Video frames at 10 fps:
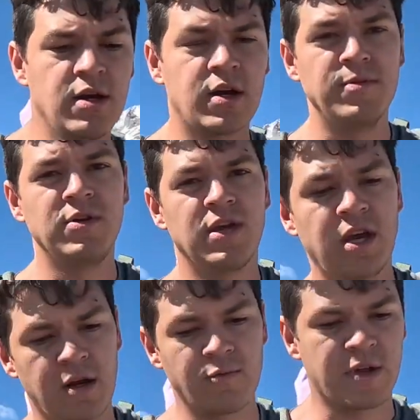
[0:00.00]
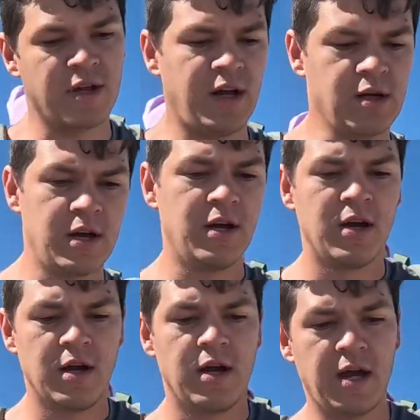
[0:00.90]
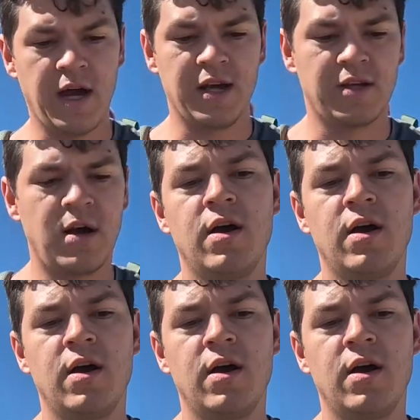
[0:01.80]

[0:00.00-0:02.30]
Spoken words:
communicating with elk, and